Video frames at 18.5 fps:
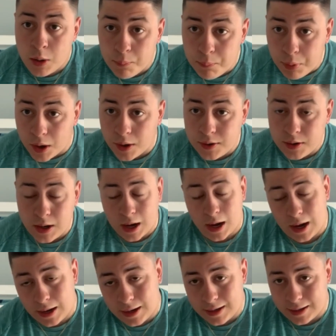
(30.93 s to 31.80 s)
But
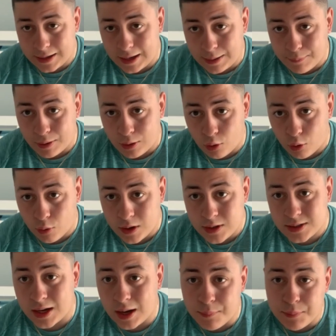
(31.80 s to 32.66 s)
like I'm
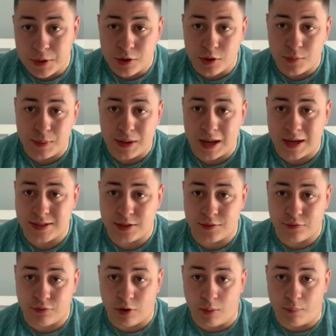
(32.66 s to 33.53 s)
always, on Peter Dibiasi
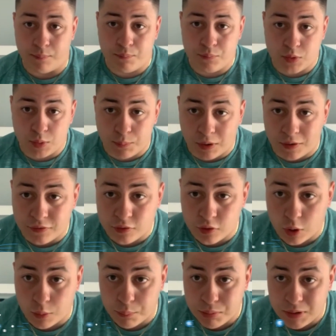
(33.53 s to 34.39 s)
from the
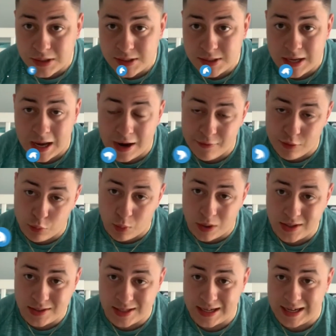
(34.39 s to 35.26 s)
Buffalo Blitz every
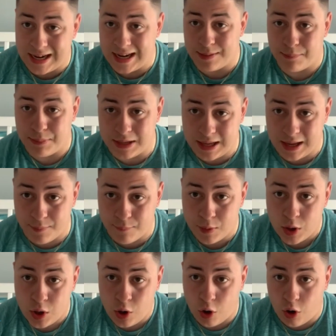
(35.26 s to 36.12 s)
Wednesday at 8
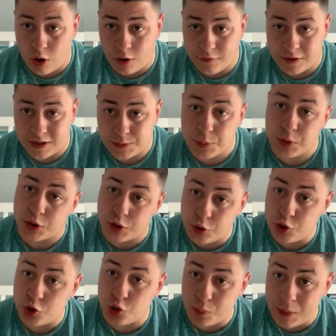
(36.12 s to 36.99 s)
p.m. on Facebook,
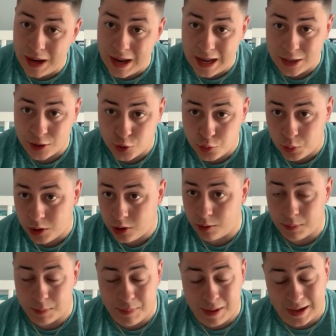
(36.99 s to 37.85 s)
YouTube, and Twitter.
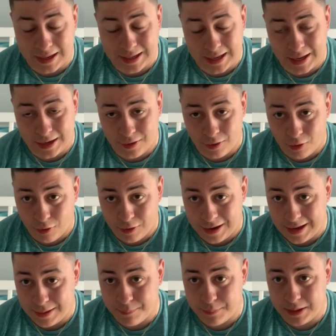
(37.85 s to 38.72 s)
I'll be back again on
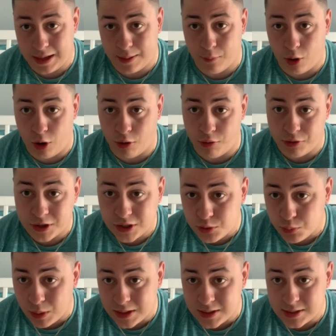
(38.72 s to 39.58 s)
8 p.m. on
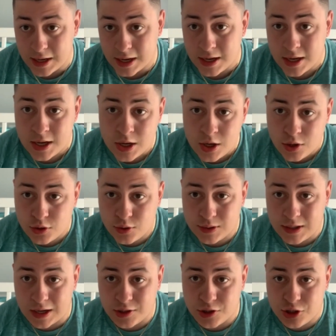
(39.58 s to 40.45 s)
this Wednesday. So you
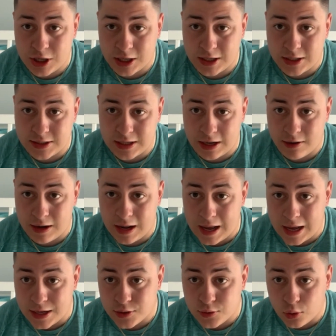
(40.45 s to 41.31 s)
guys check us out
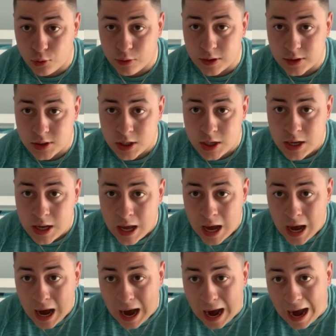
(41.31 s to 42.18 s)
as always.
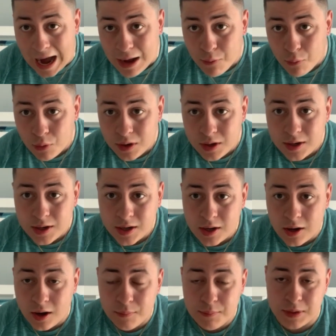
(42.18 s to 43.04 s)
I wanted to
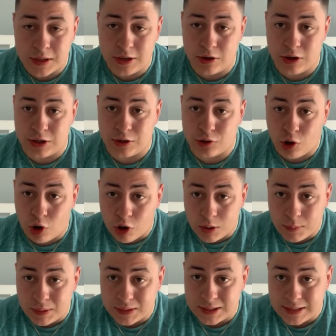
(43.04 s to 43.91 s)
come here and talk
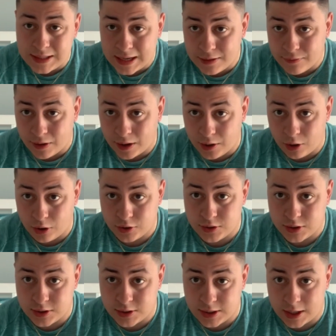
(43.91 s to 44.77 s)
about the Tavon
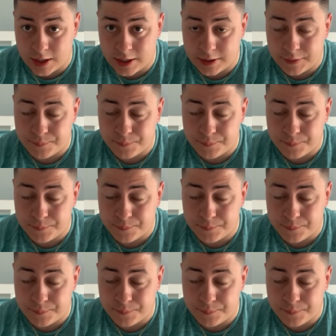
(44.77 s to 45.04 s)
Austin signing.